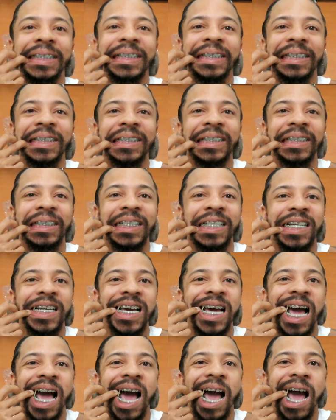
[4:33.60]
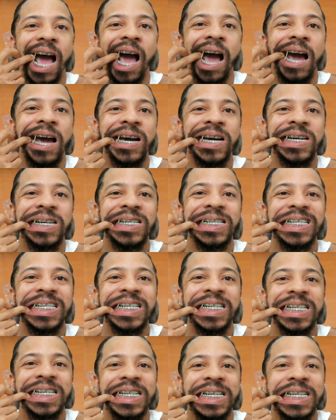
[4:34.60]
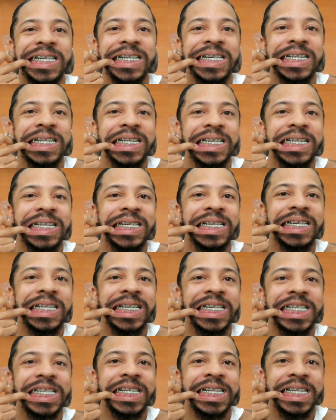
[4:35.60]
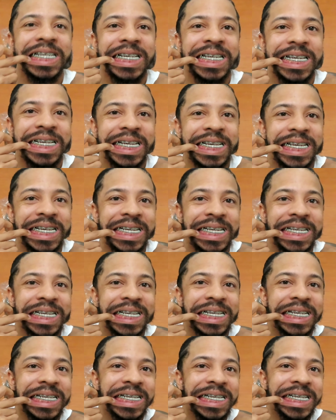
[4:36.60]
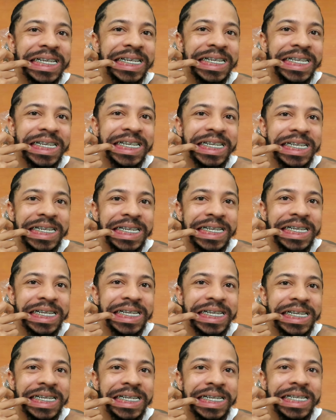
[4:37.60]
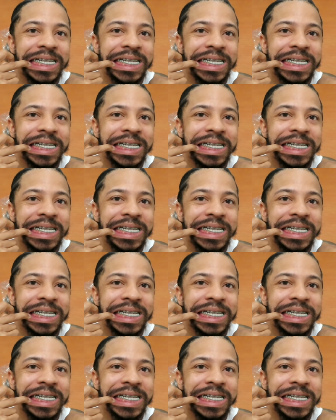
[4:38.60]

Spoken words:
Nothing is said.